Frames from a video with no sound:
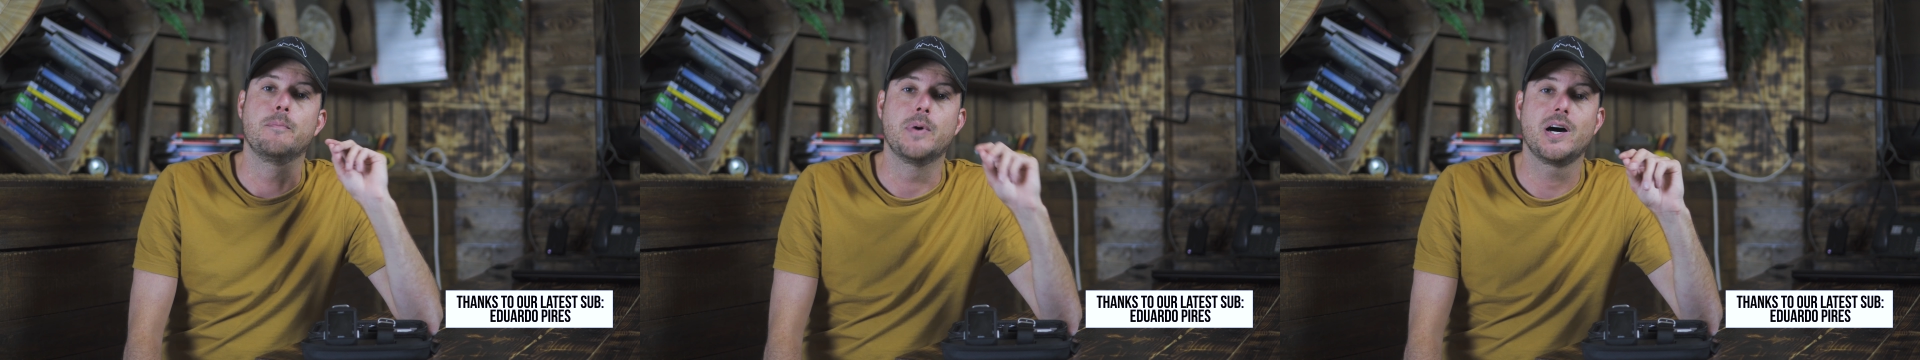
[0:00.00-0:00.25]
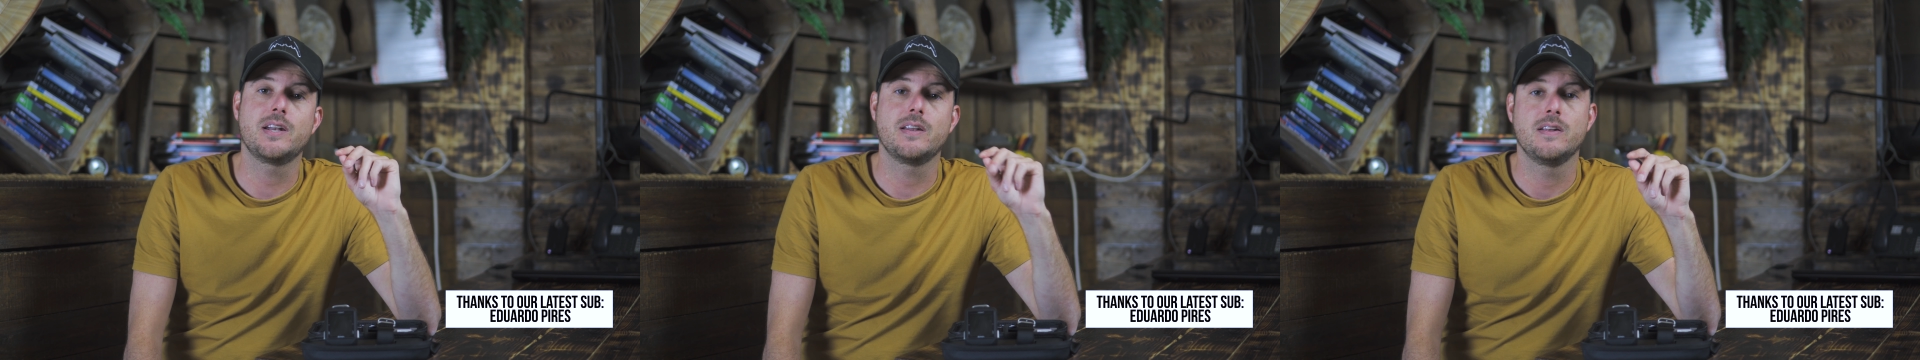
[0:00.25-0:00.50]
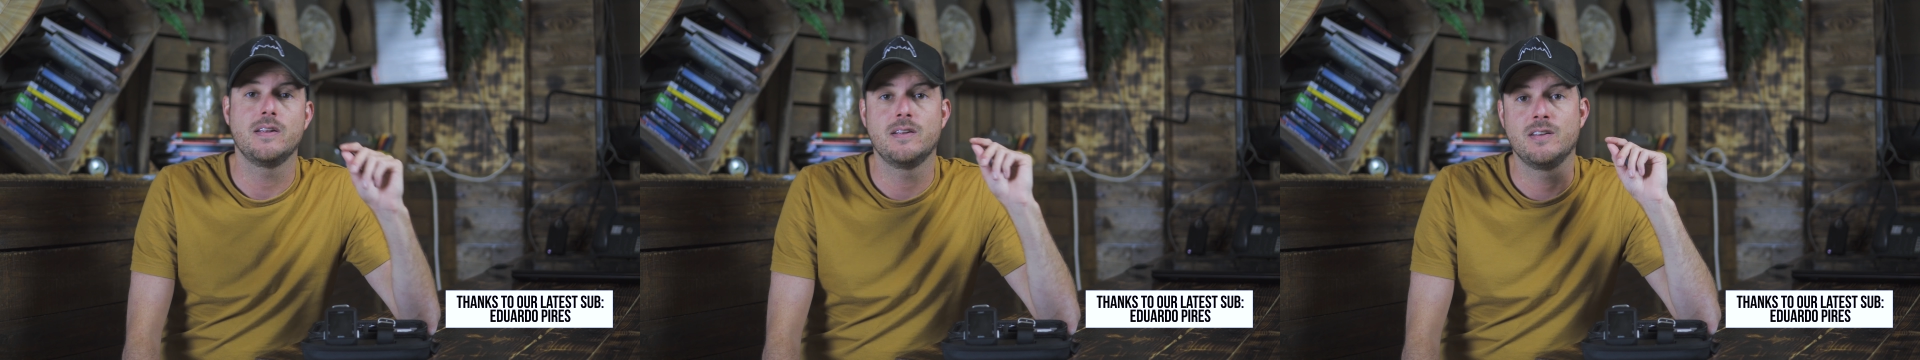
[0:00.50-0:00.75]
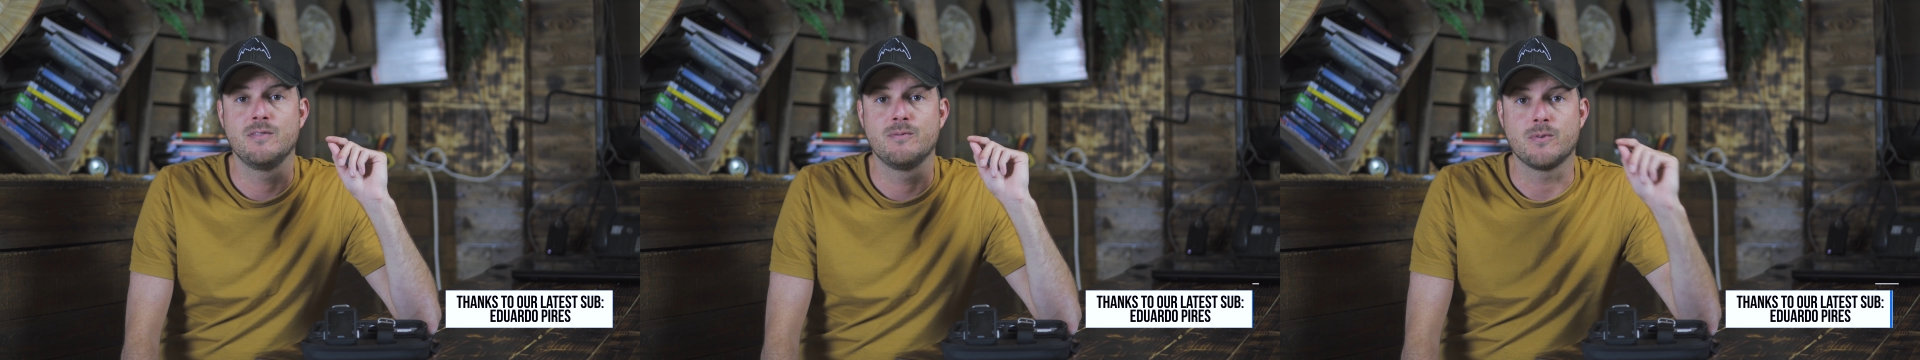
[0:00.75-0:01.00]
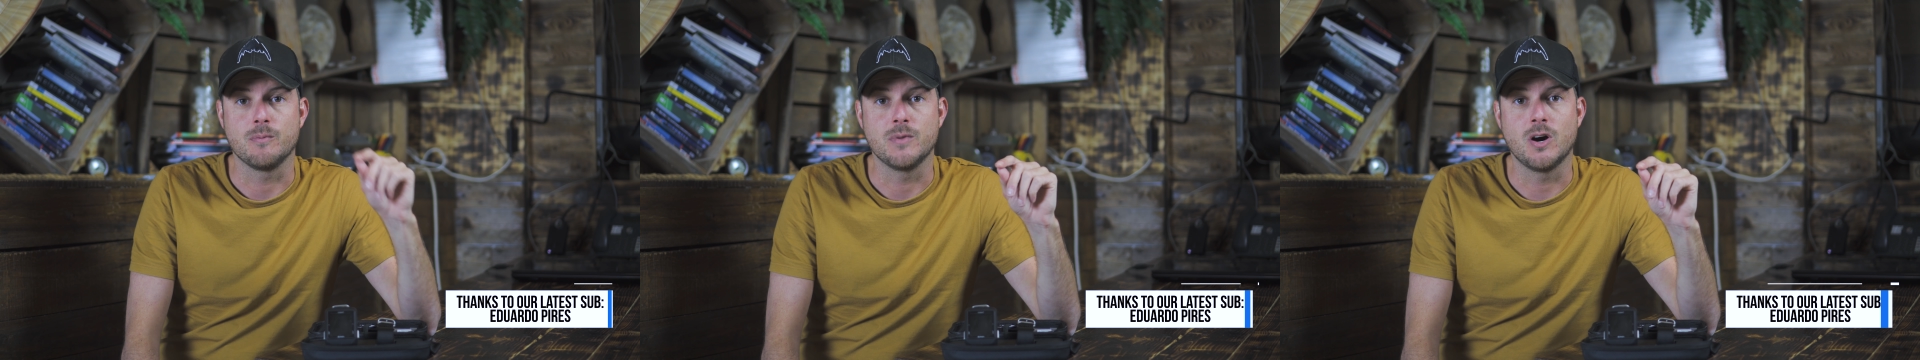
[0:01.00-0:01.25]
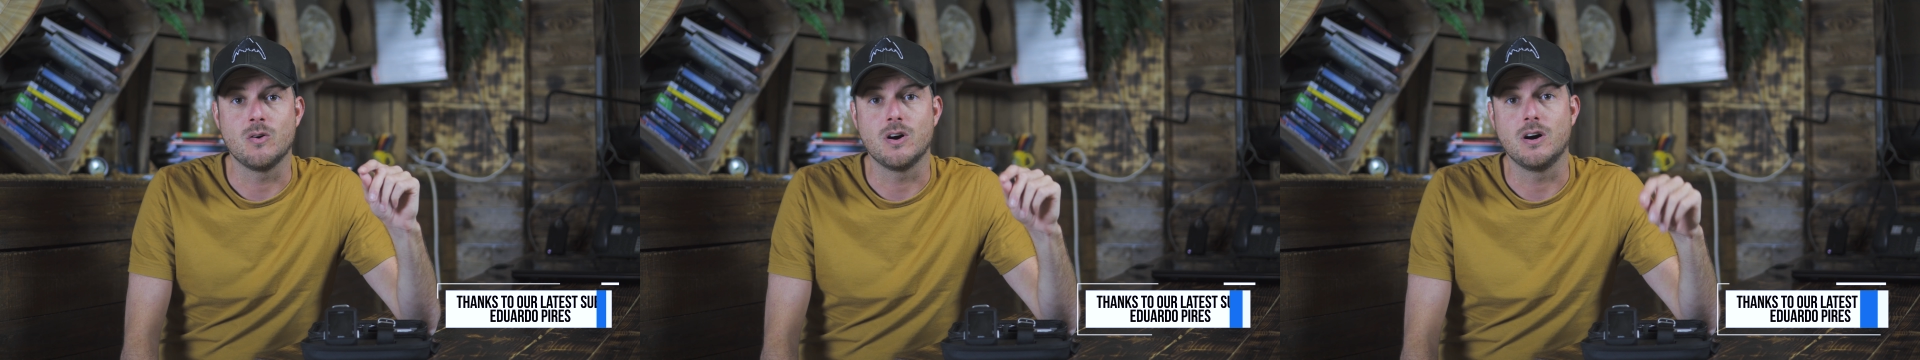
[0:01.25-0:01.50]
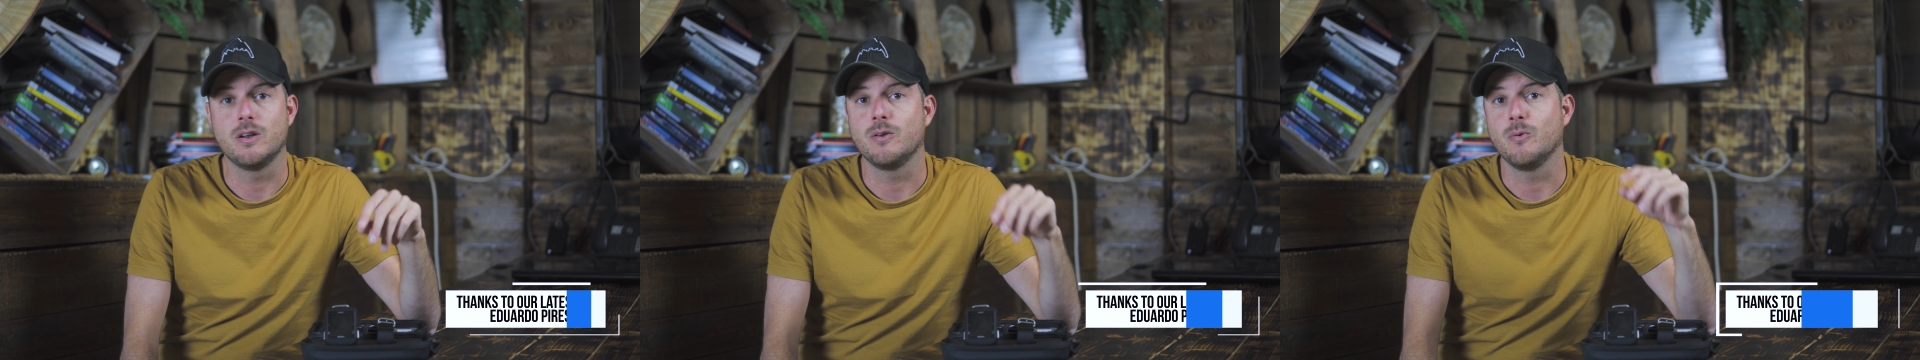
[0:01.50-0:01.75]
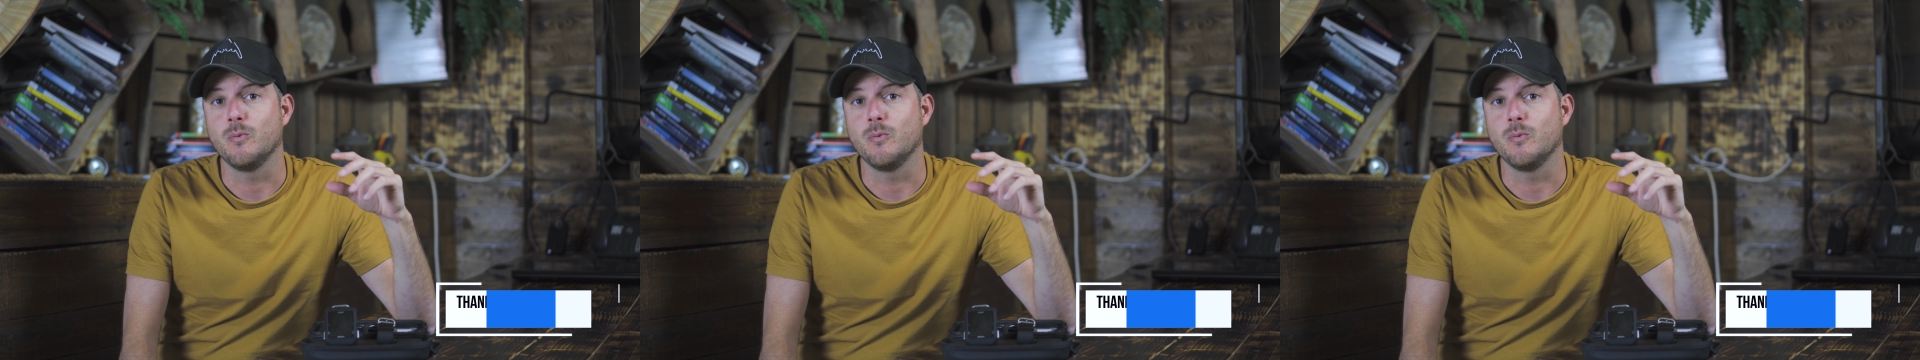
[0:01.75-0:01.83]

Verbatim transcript: but from now on,